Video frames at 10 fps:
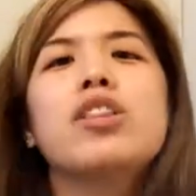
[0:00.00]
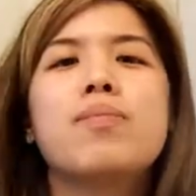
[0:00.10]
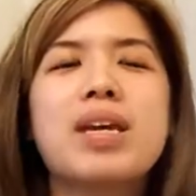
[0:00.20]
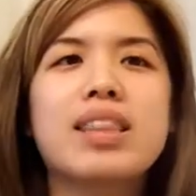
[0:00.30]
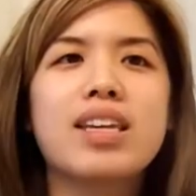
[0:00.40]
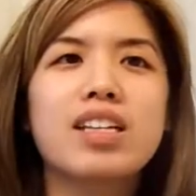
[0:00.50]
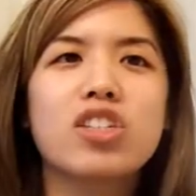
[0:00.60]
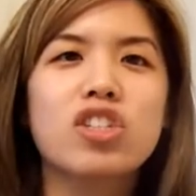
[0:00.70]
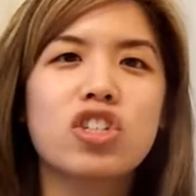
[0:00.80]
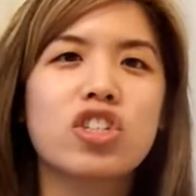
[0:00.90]
The main thing is
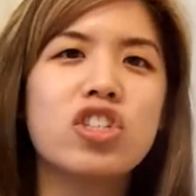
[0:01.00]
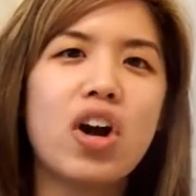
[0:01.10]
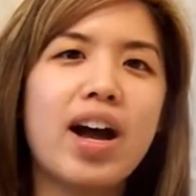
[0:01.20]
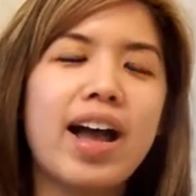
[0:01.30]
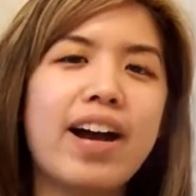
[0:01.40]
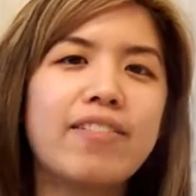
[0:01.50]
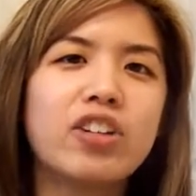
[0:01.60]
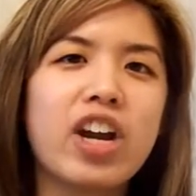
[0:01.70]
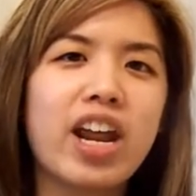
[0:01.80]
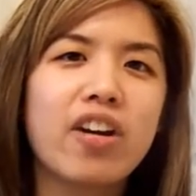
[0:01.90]
to just not have
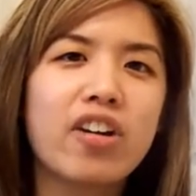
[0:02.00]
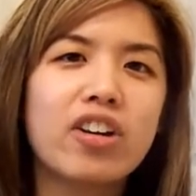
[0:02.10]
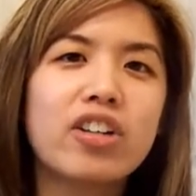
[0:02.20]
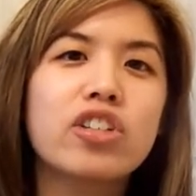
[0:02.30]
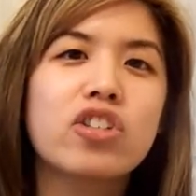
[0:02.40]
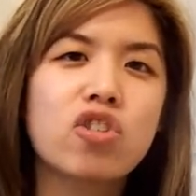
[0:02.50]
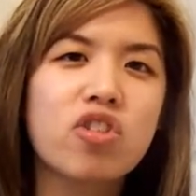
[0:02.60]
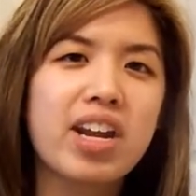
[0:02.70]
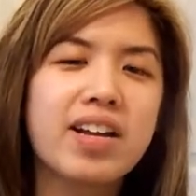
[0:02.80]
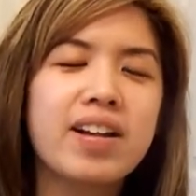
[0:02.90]
your hair
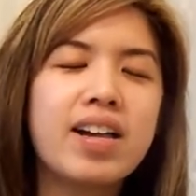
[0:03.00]
straight.